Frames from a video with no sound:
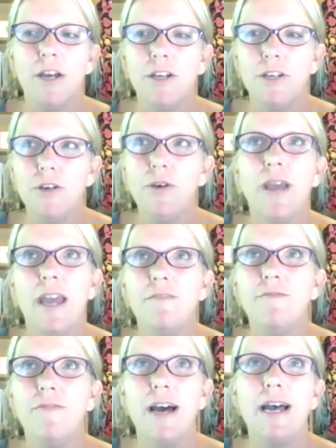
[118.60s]
you
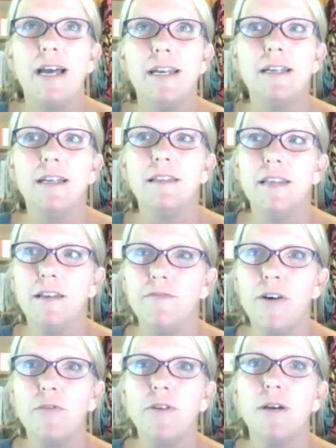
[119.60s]
can find the
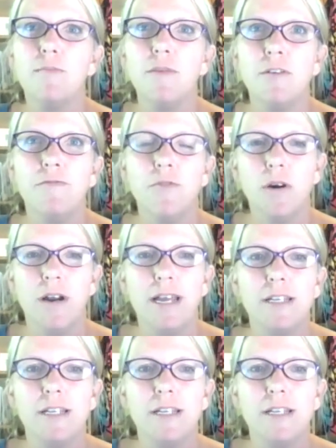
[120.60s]
phone number for a